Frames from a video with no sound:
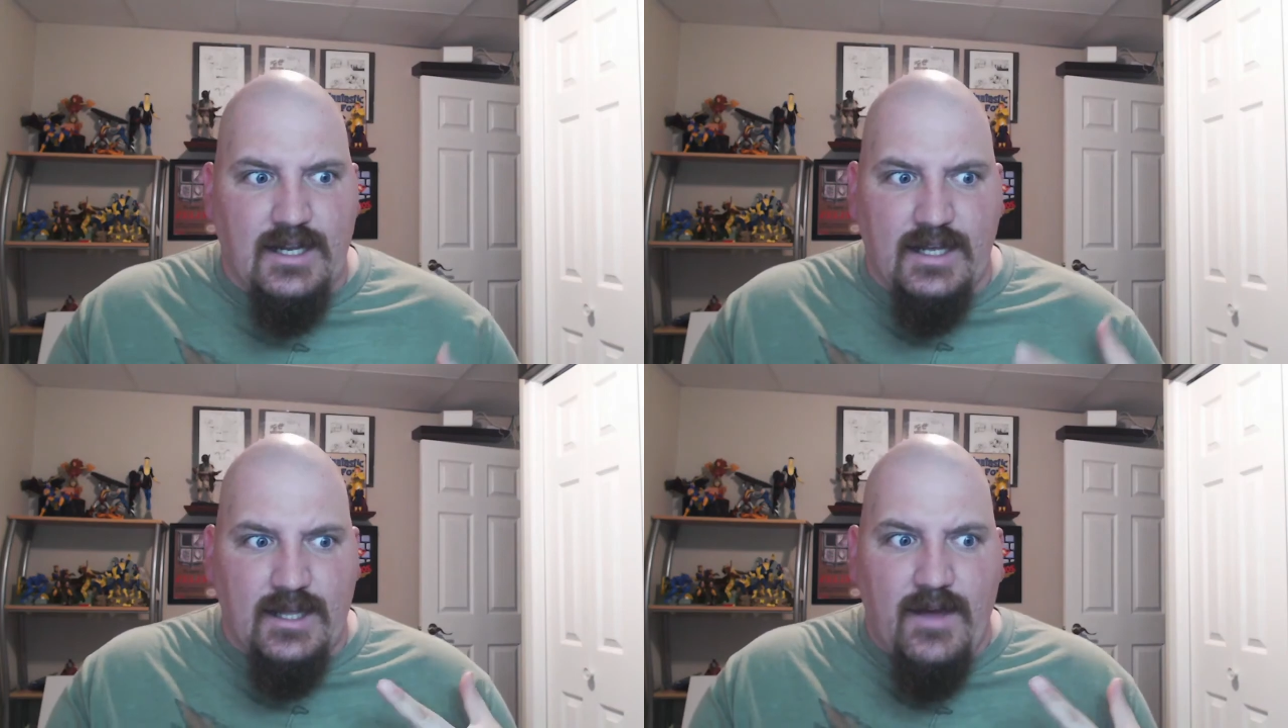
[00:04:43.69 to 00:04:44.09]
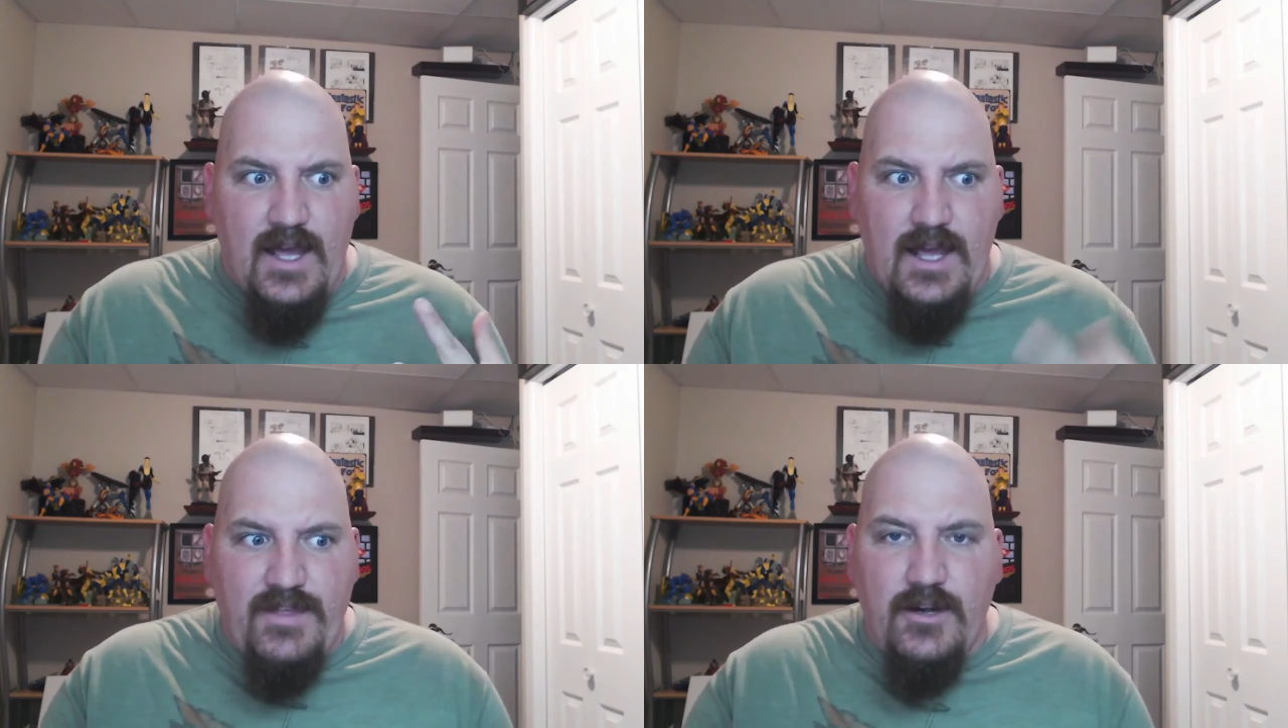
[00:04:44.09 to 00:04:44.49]
Like, they,
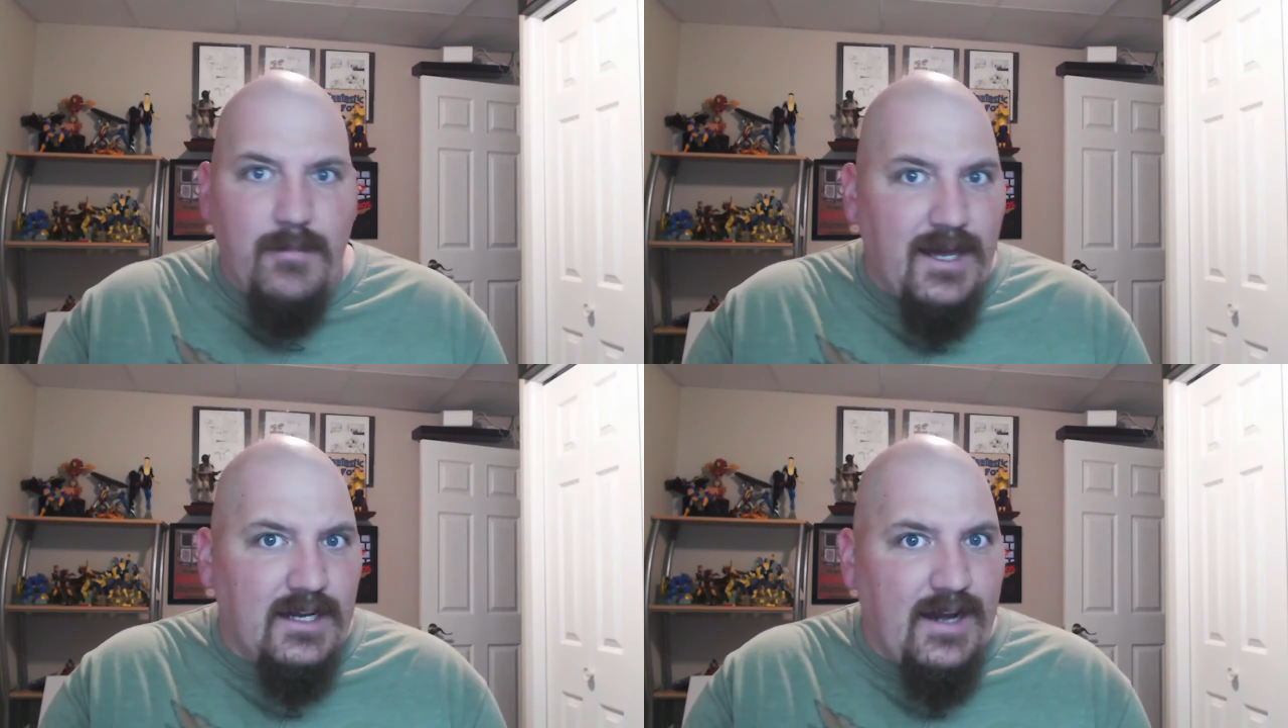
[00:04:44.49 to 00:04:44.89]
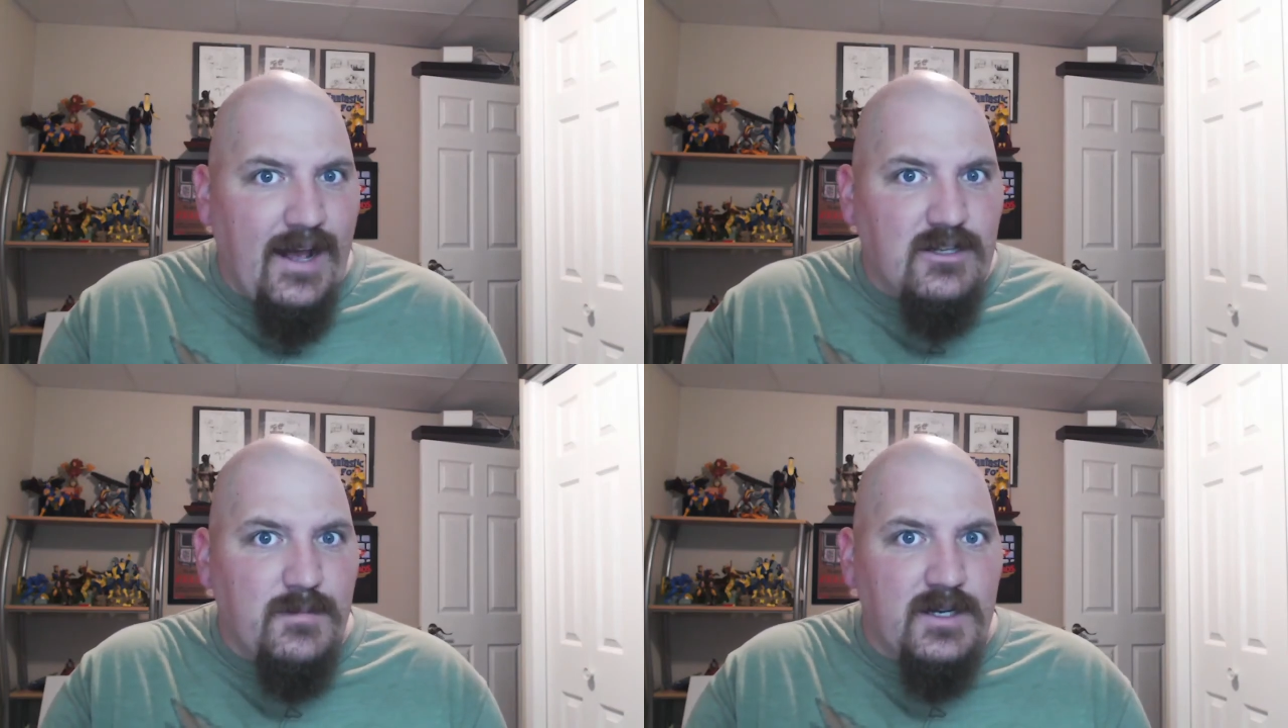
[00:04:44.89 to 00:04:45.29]
if they don't make an
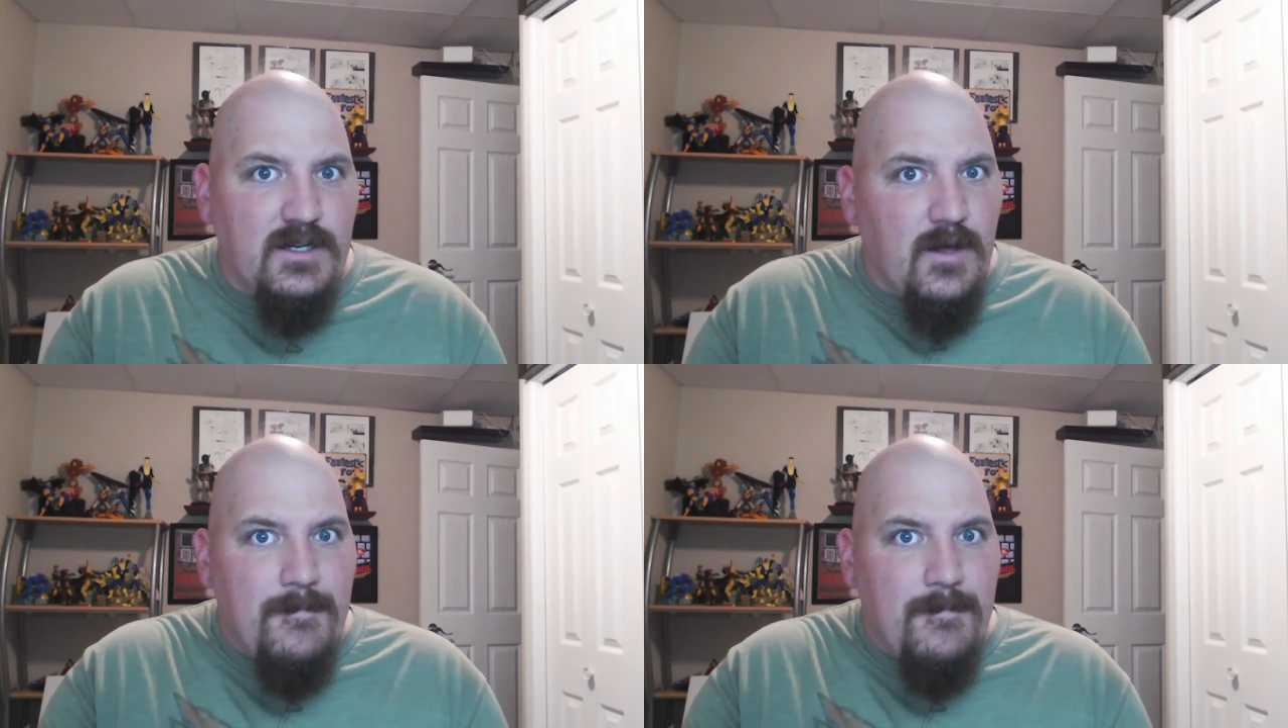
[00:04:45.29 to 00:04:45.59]
announcement